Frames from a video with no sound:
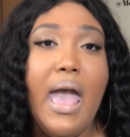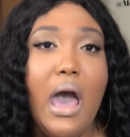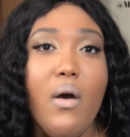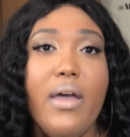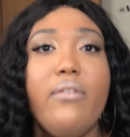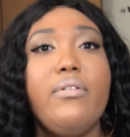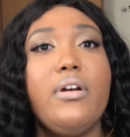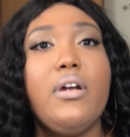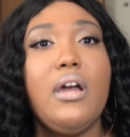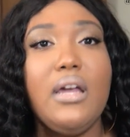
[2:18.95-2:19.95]

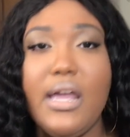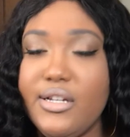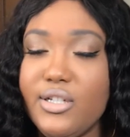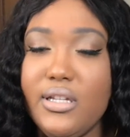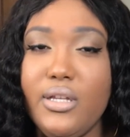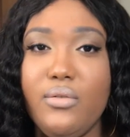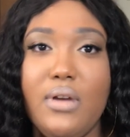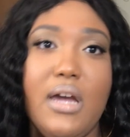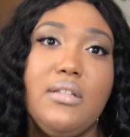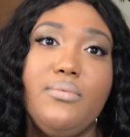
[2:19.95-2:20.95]
However, occasionally you
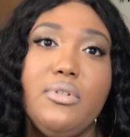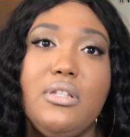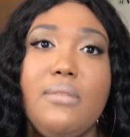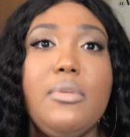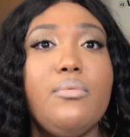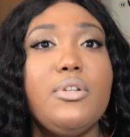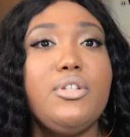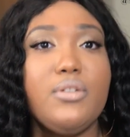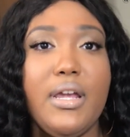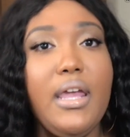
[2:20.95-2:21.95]
guys will see me with
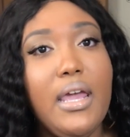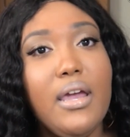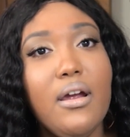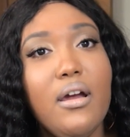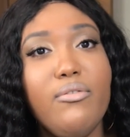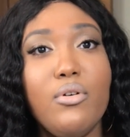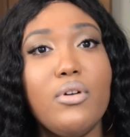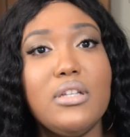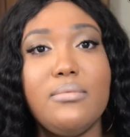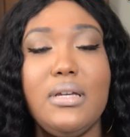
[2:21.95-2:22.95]
straight hair, of
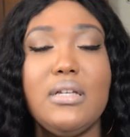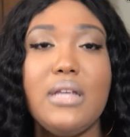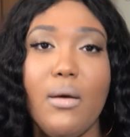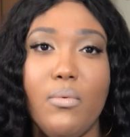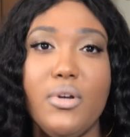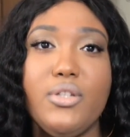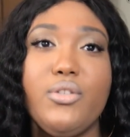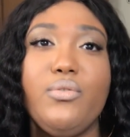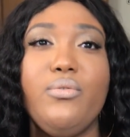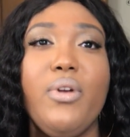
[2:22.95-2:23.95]
course, because I want to